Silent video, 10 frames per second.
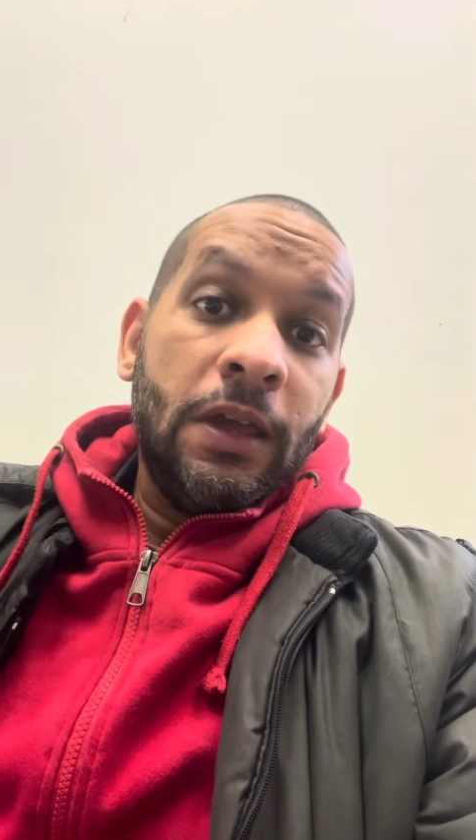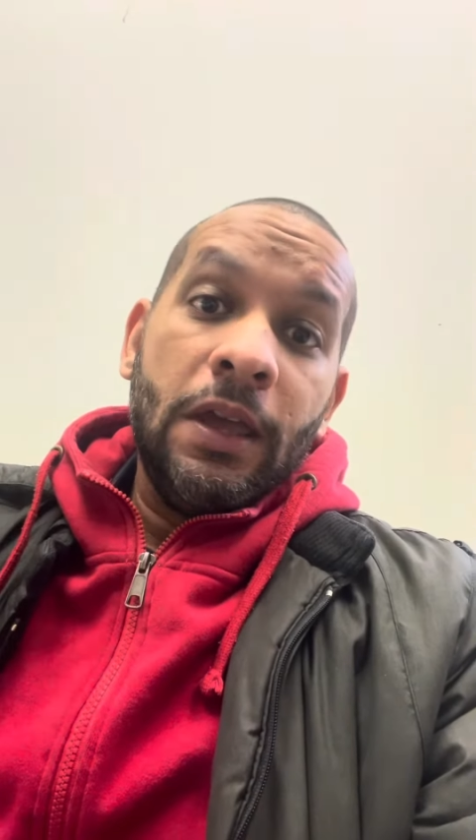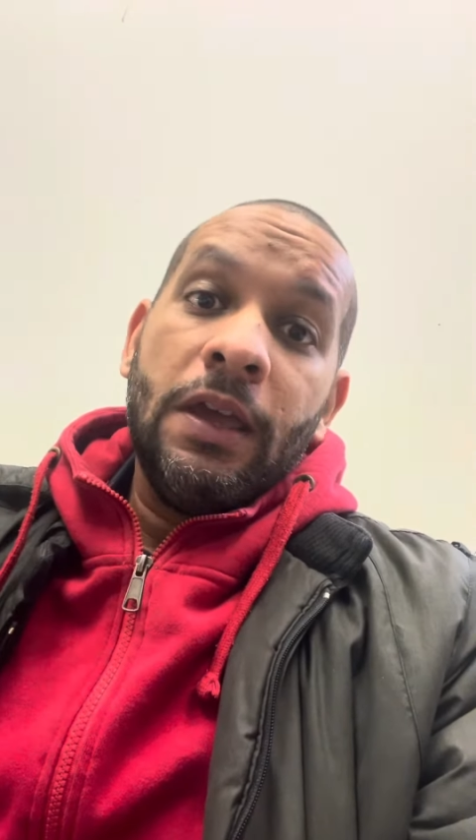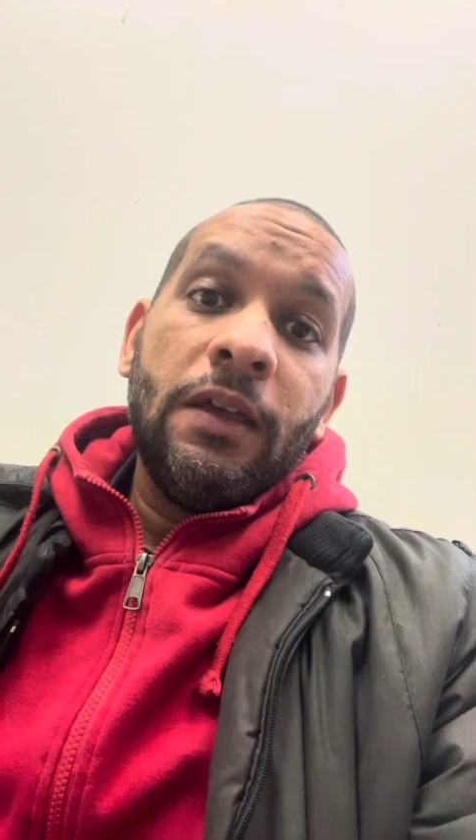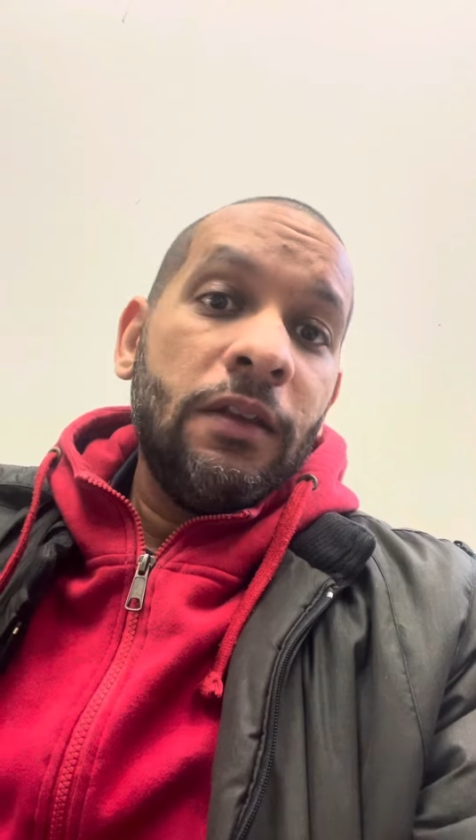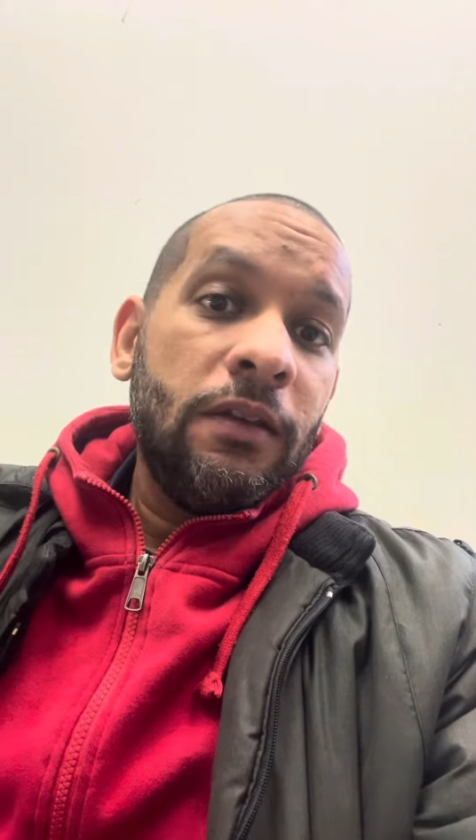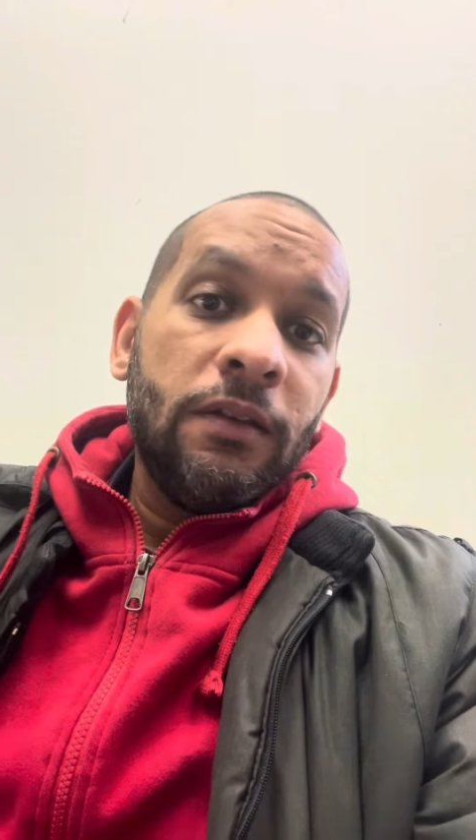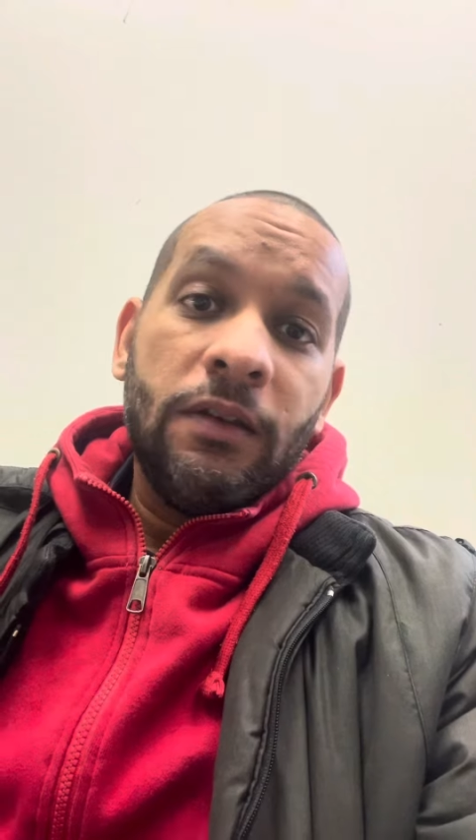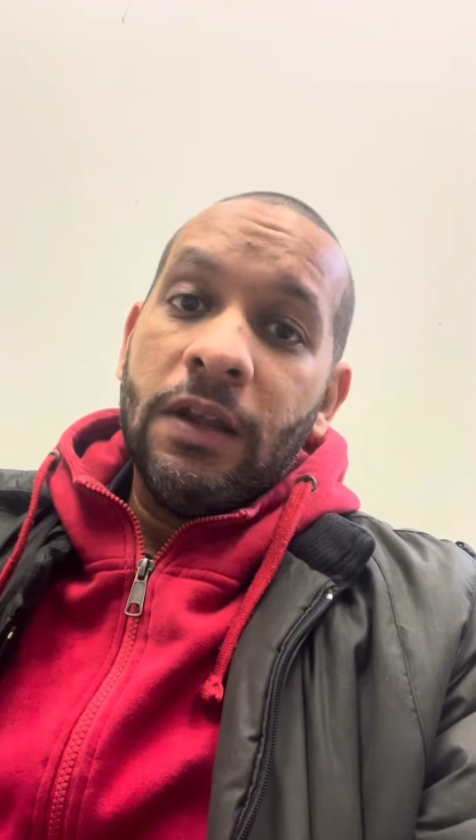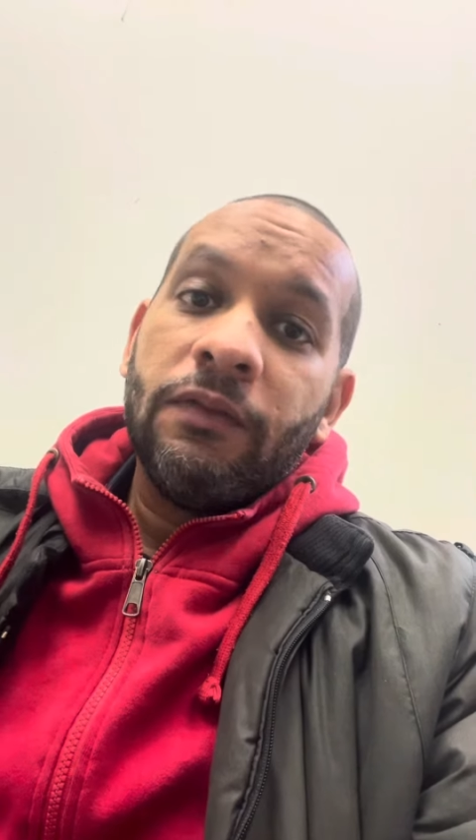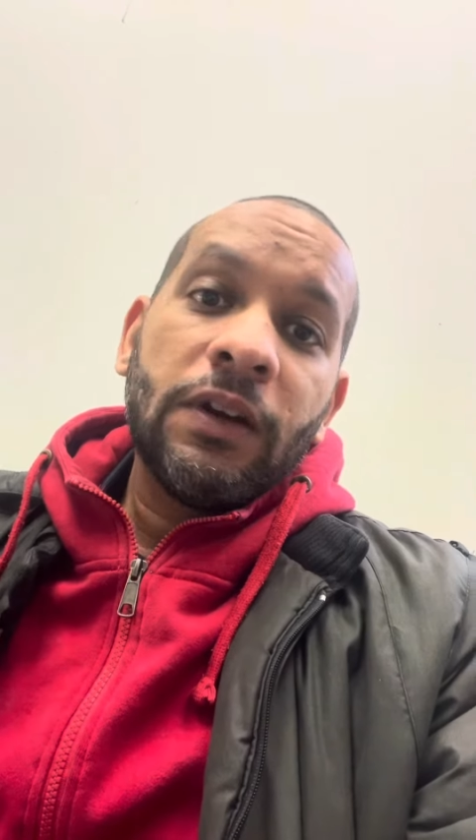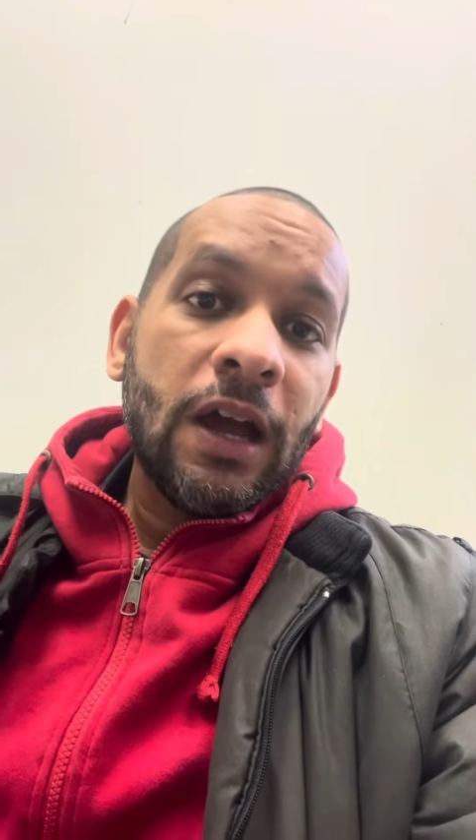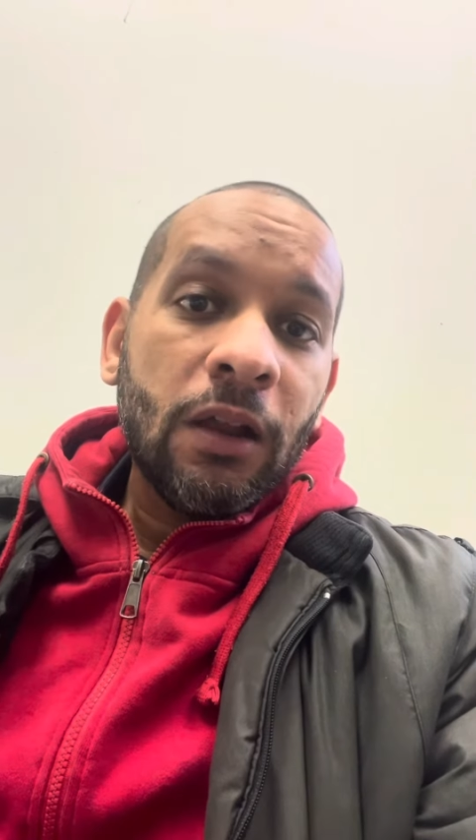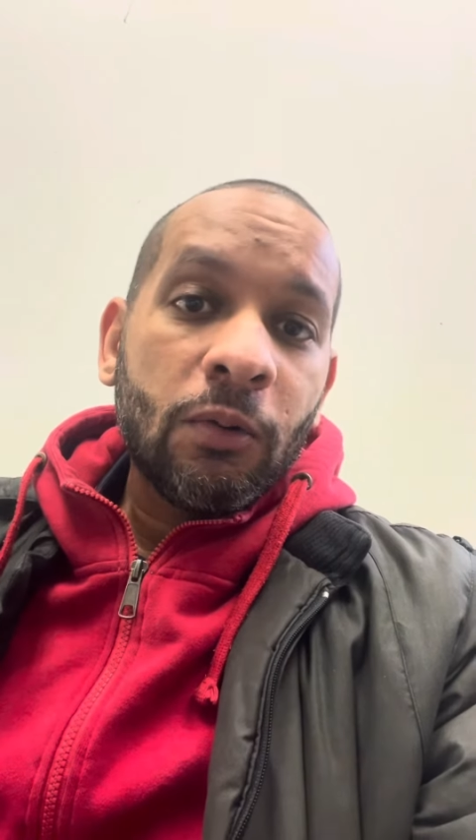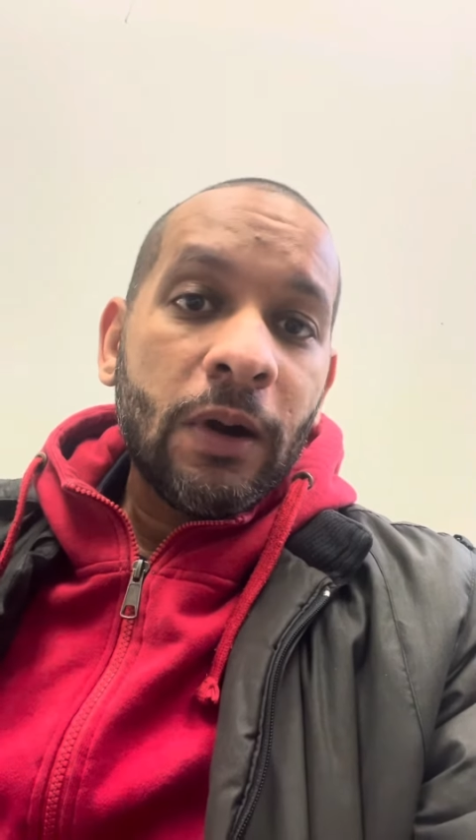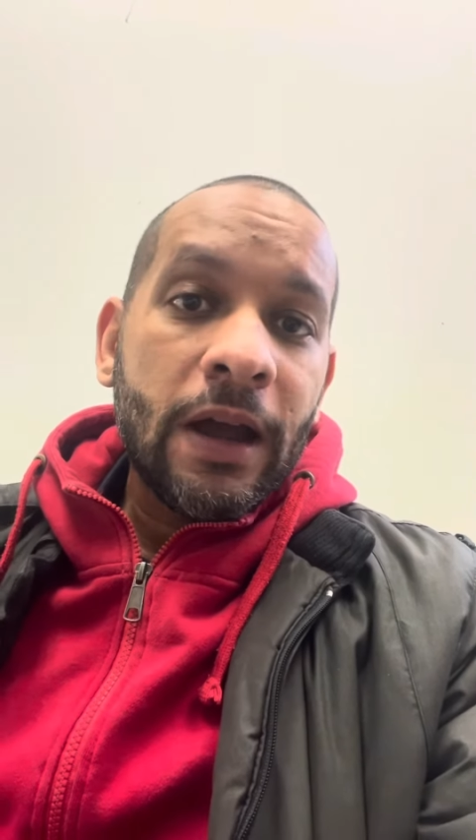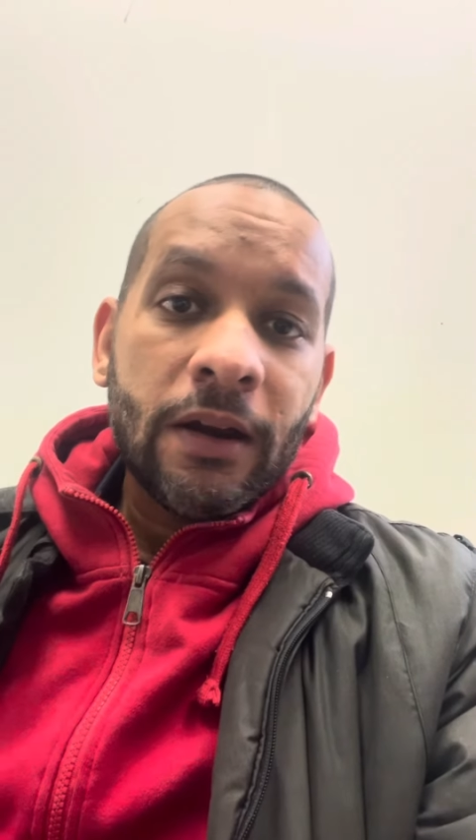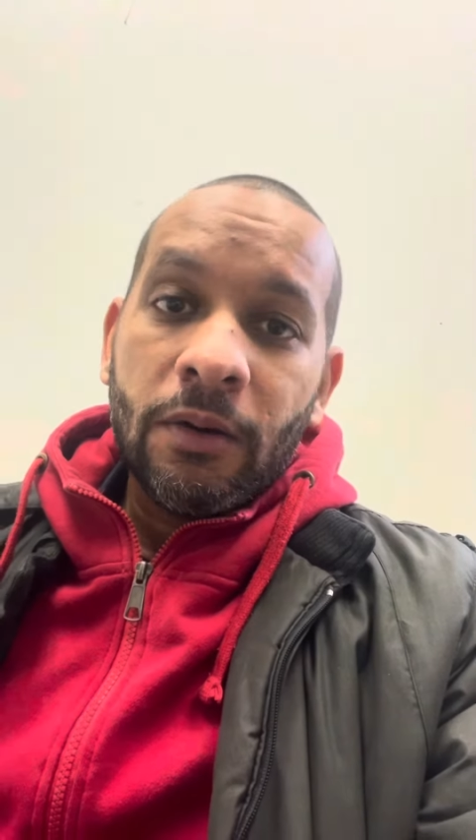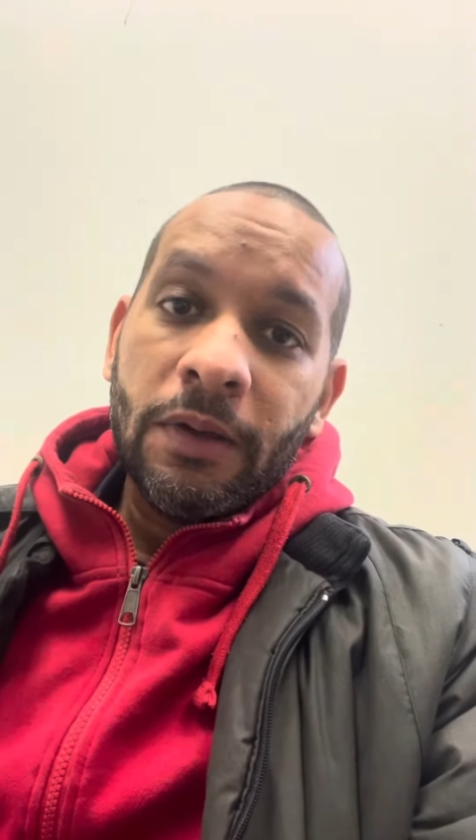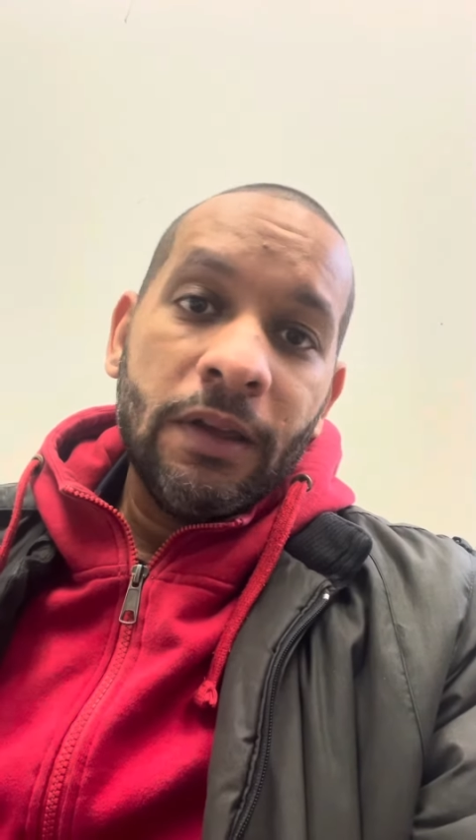in Denver,
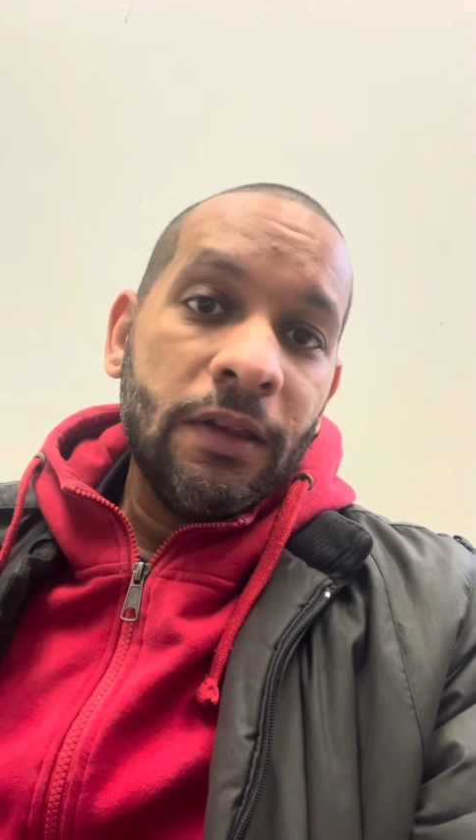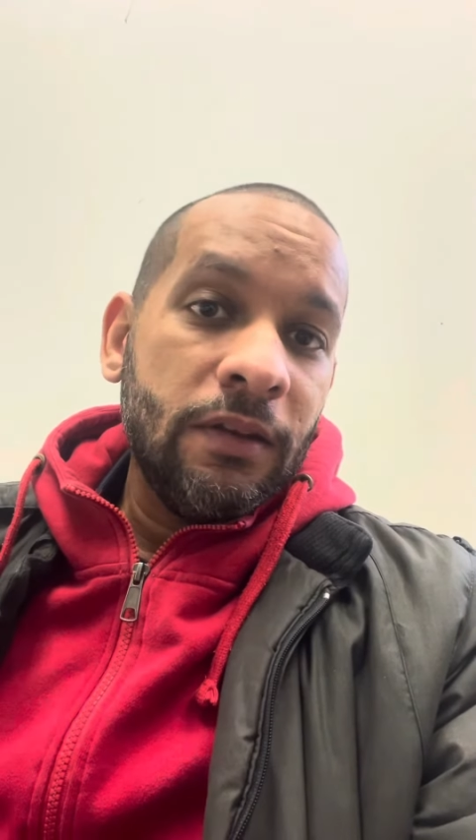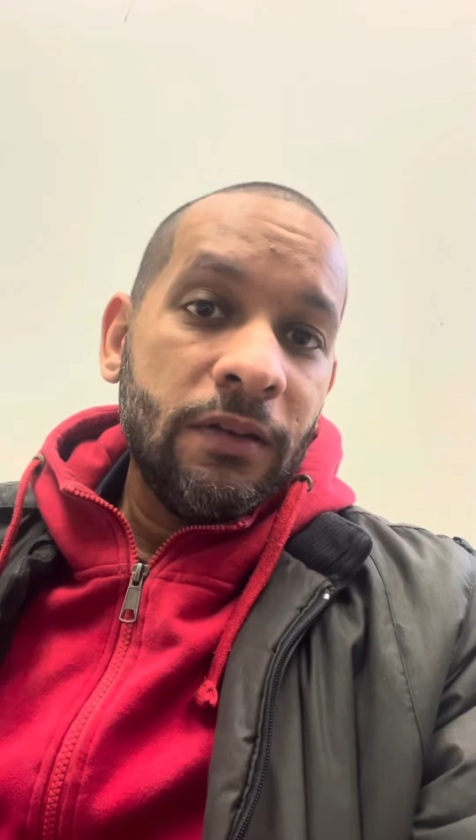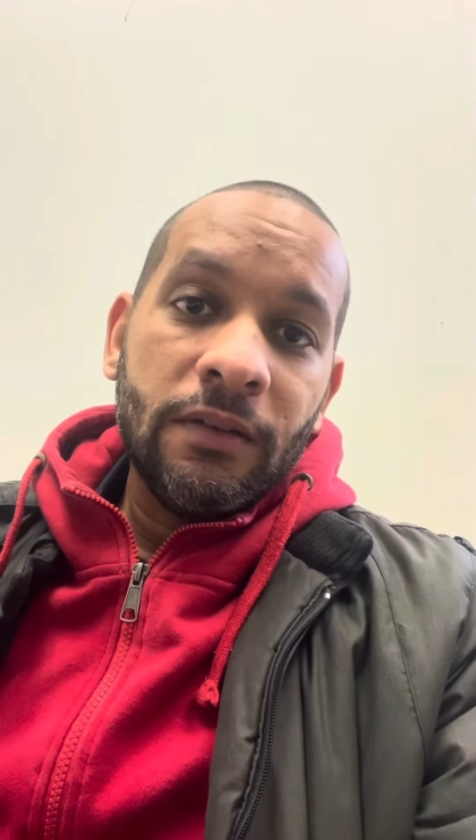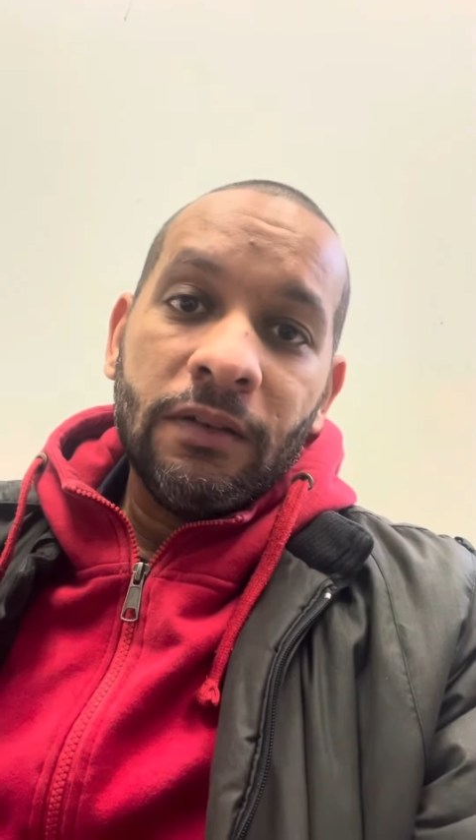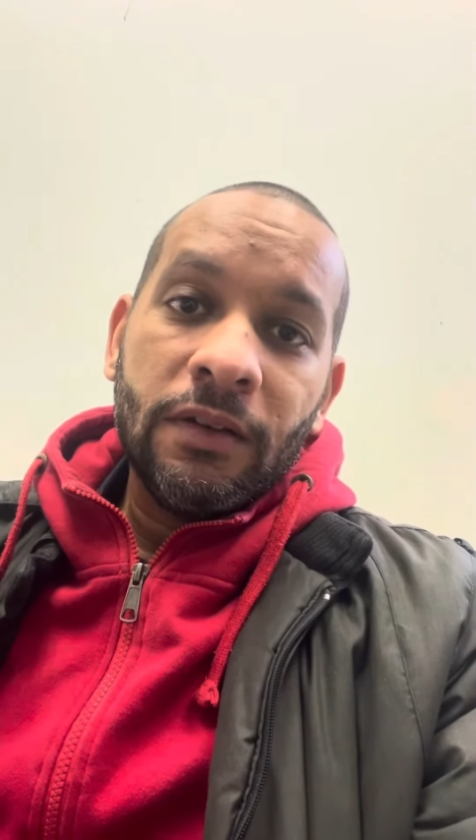Colorado, in